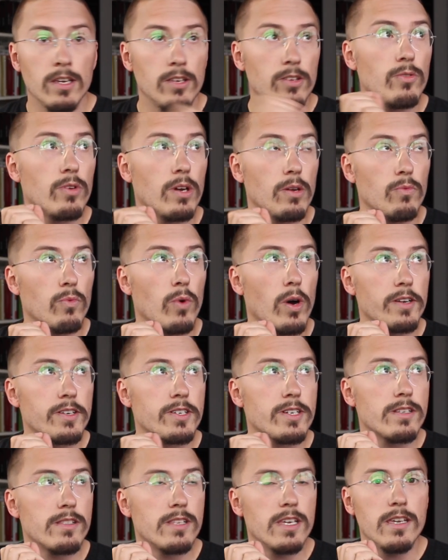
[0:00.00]
You can
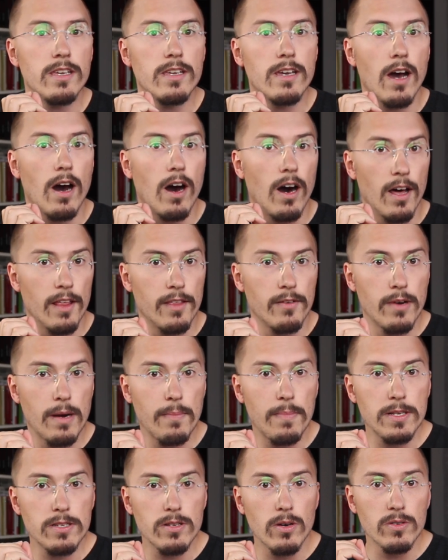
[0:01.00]
watch the other
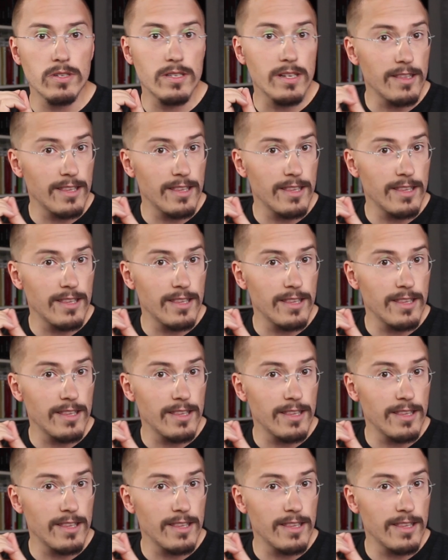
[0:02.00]
episodes